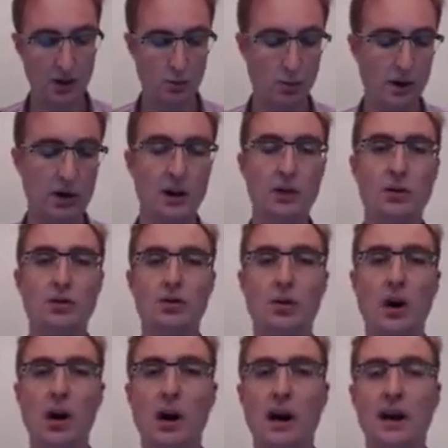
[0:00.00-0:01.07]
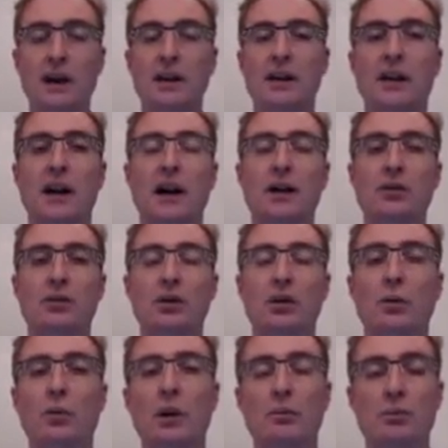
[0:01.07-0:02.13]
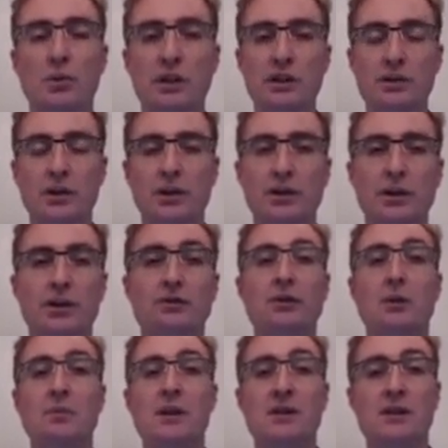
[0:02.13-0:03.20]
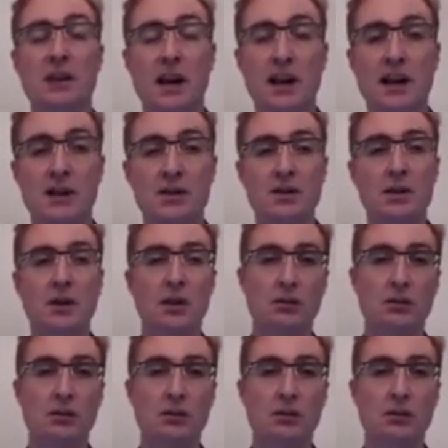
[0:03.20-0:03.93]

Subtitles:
We're going to try and draw web resources from this cache